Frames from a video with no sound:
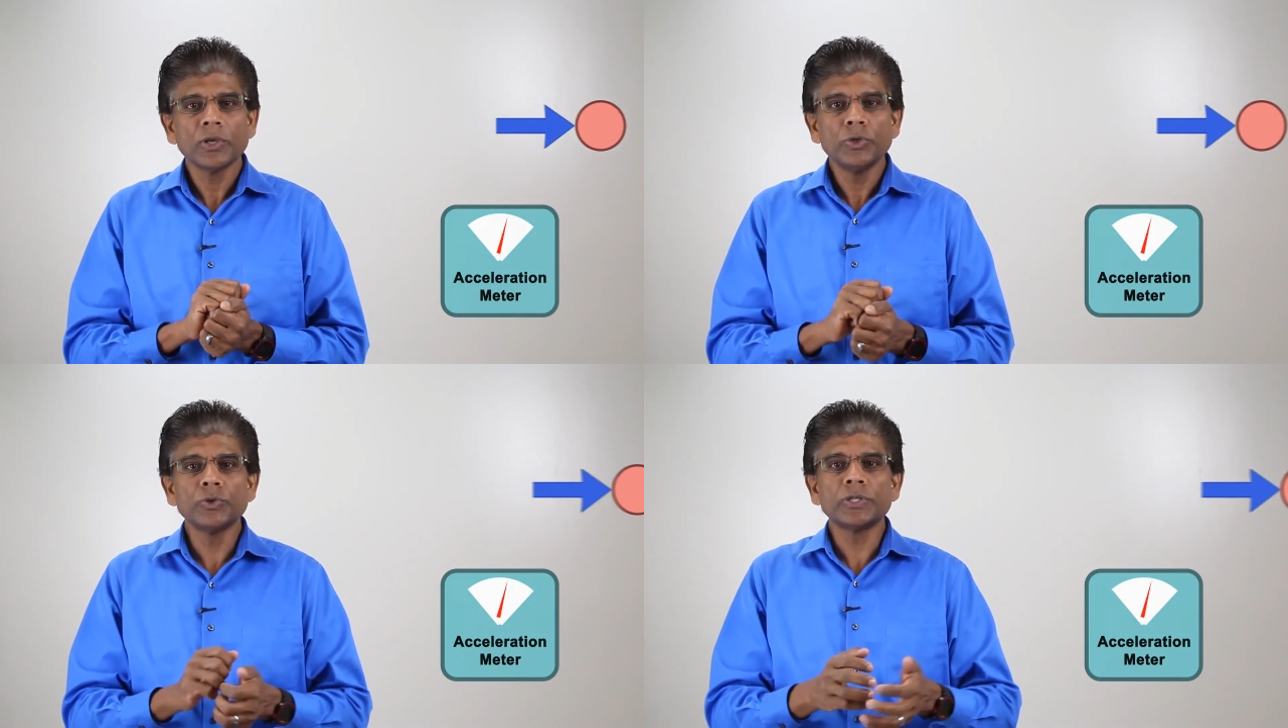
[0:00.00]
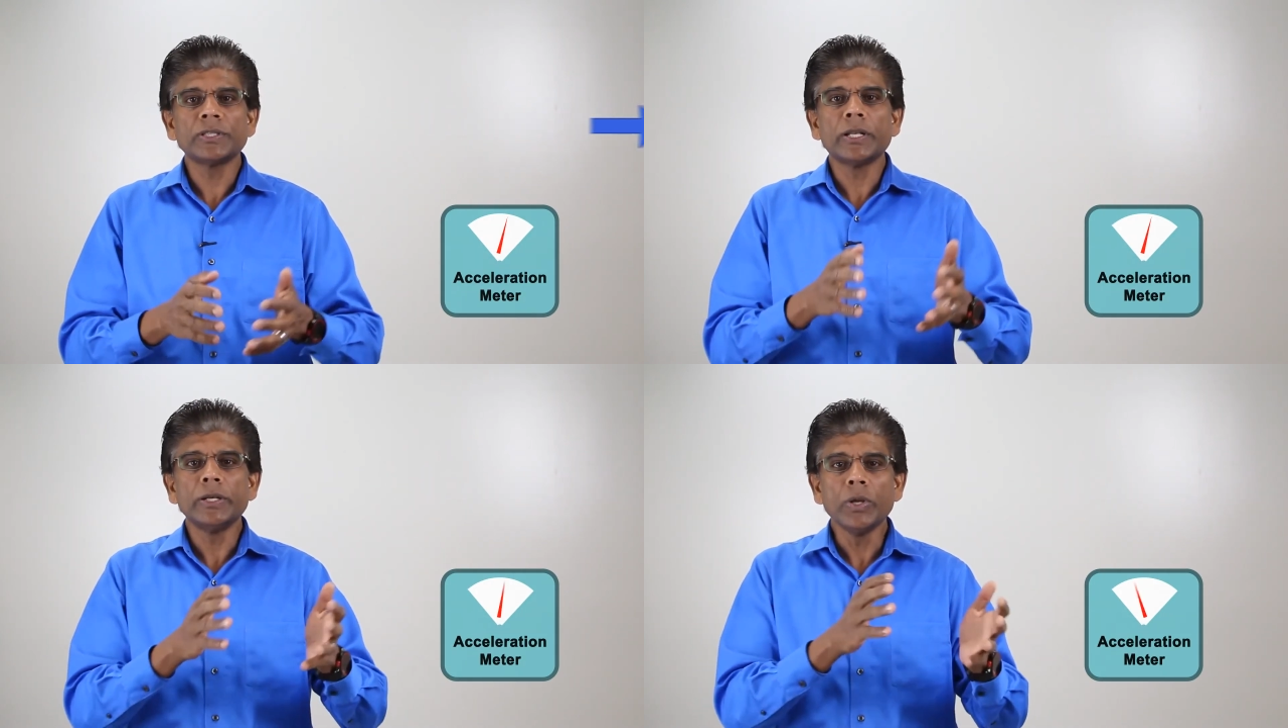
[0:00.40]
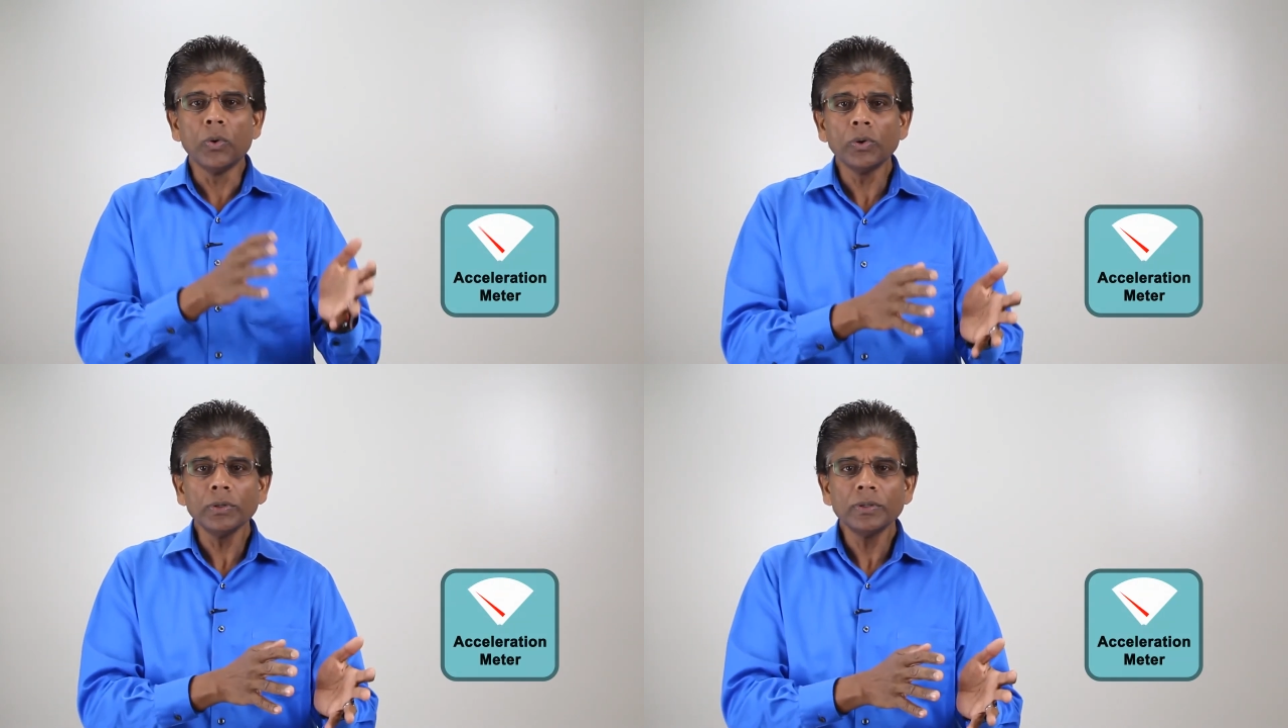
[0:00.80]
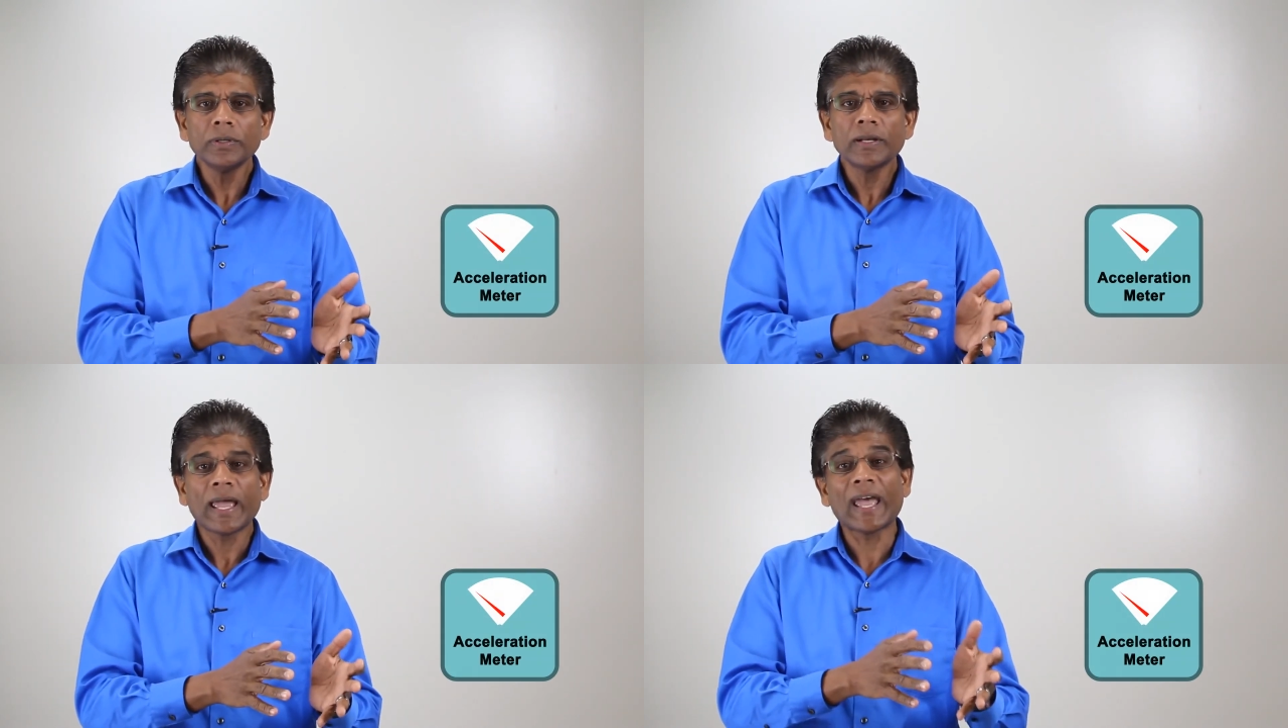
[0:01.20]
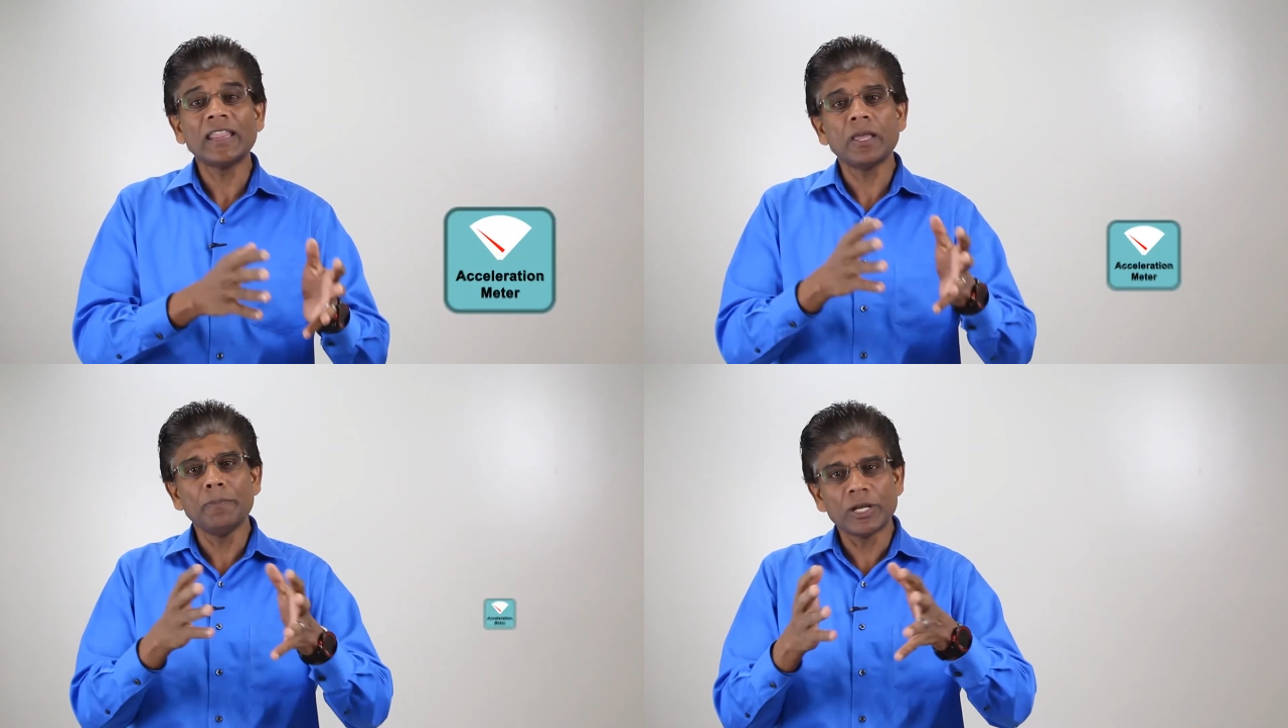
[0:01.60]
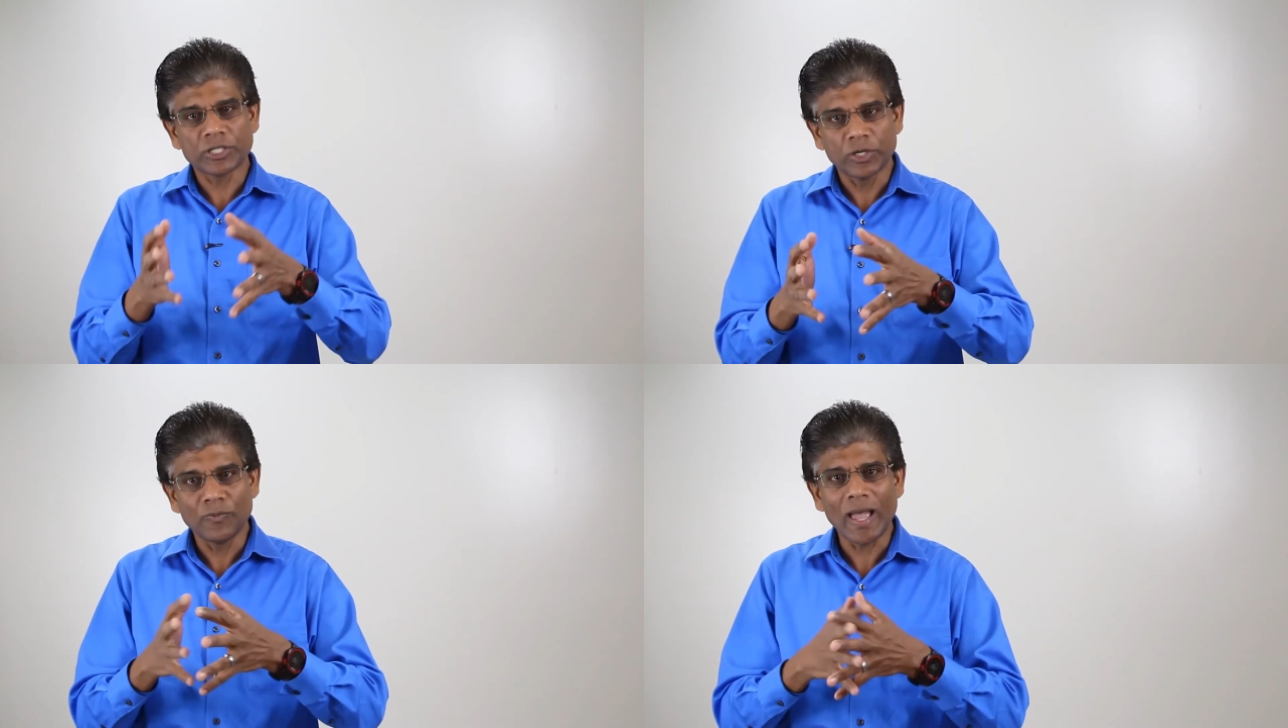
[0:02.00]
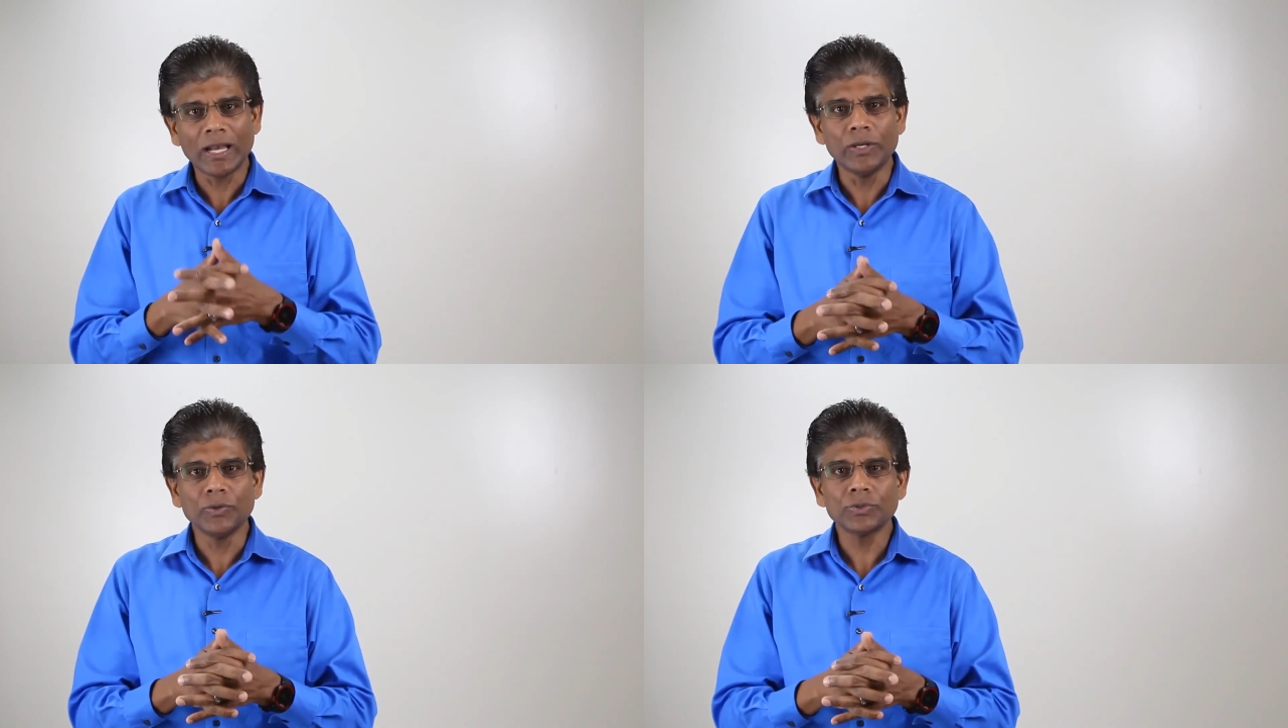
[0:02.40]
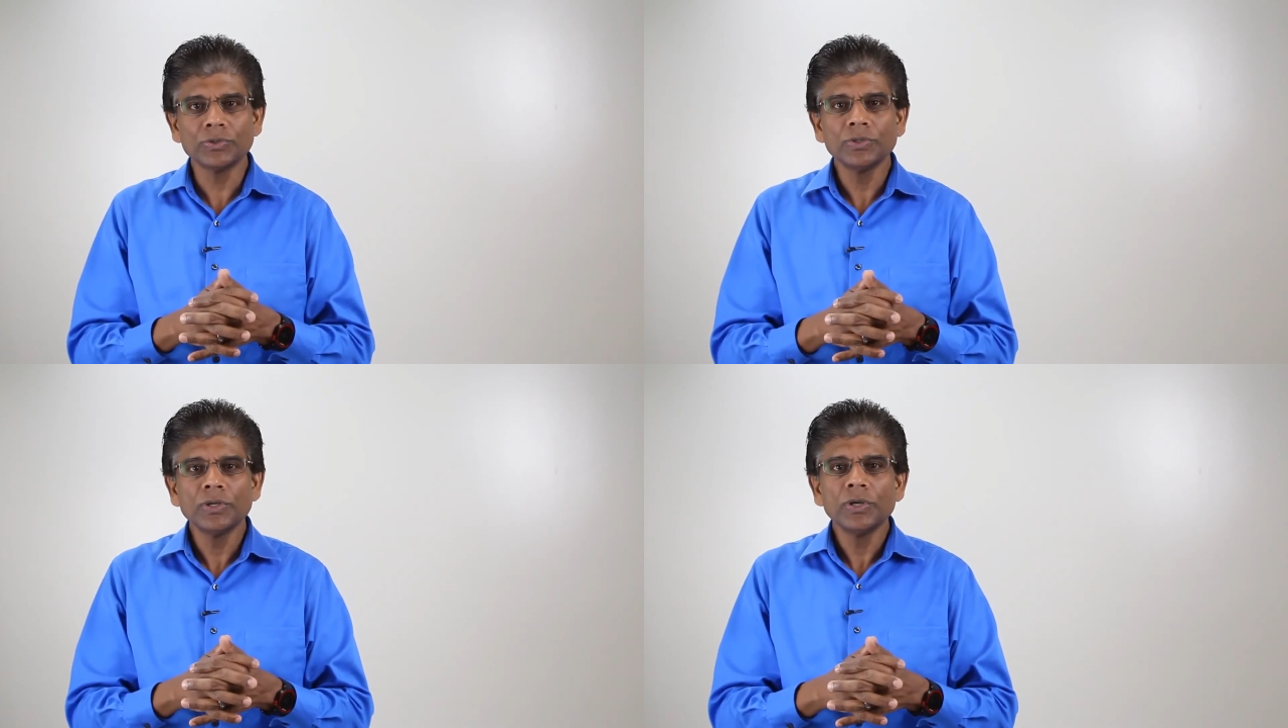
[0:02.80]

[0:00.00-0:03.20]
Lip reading: Using the known and the measured values,